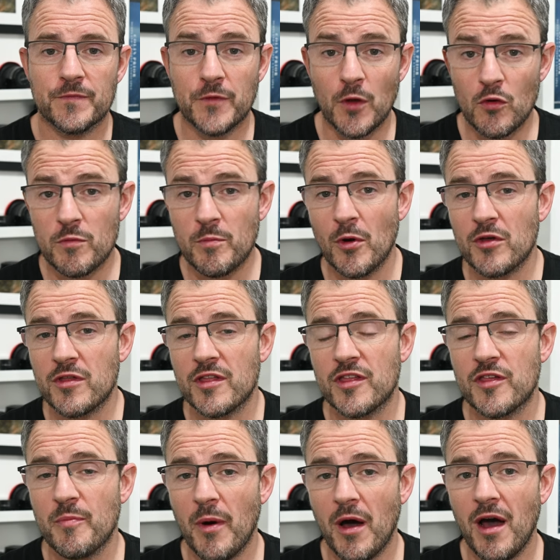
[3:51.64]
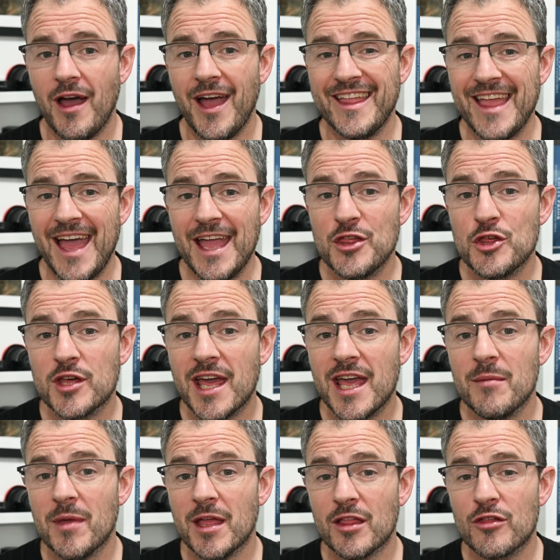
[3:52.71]
Those books inspire and
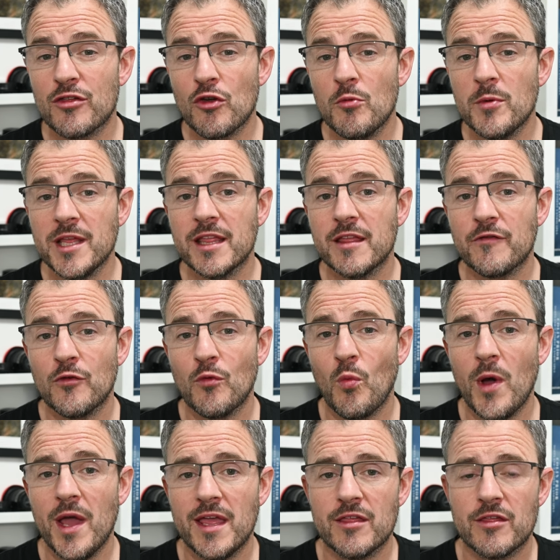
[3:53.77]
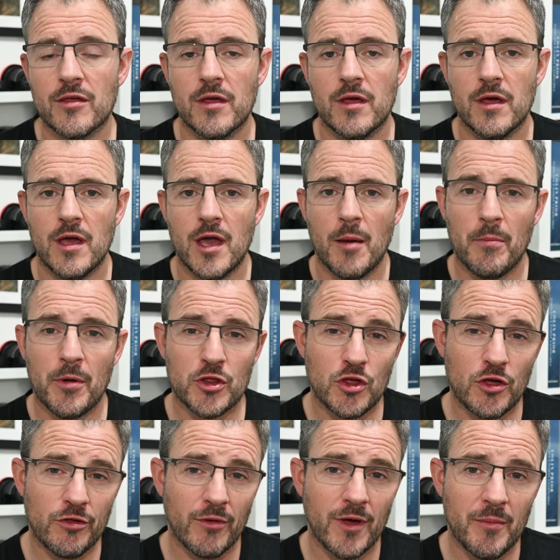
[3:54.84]
educate me in so many different ways, but
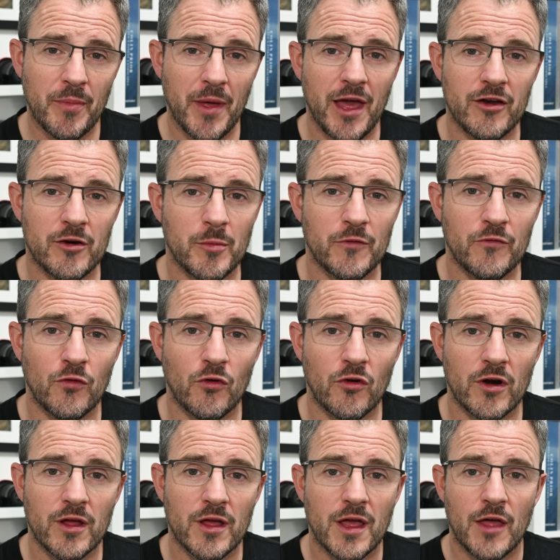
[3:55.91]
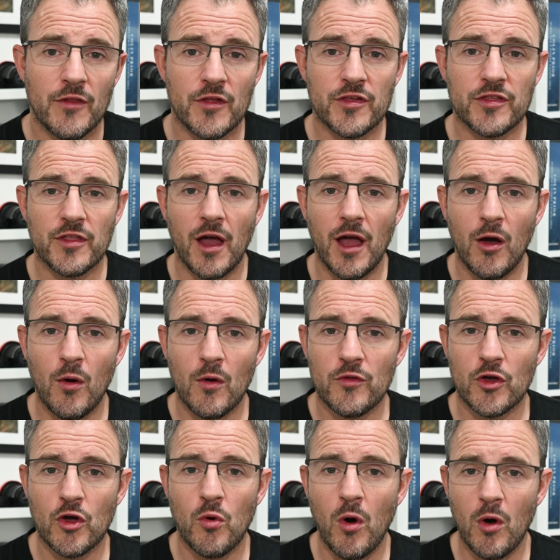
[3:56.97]
just like Beara before it, the style and
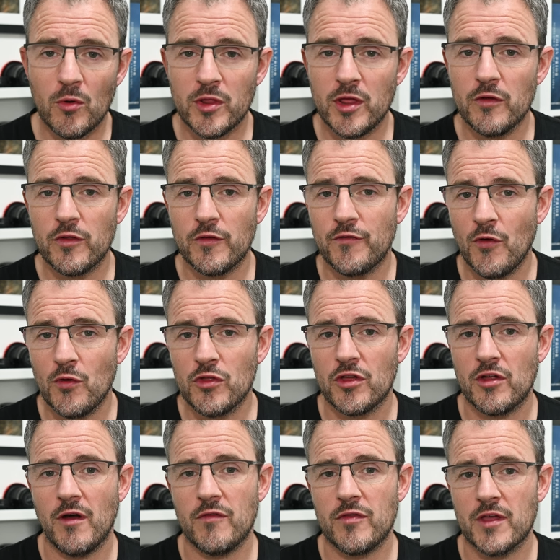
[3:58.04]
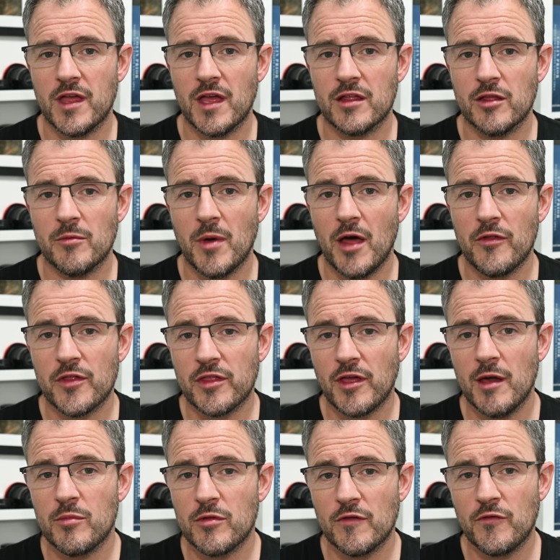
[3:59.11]
the quality of the photographs in Kingdom are the
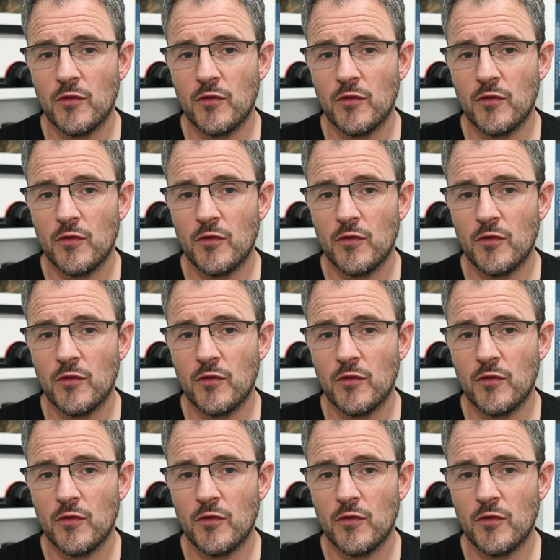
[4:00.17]
types of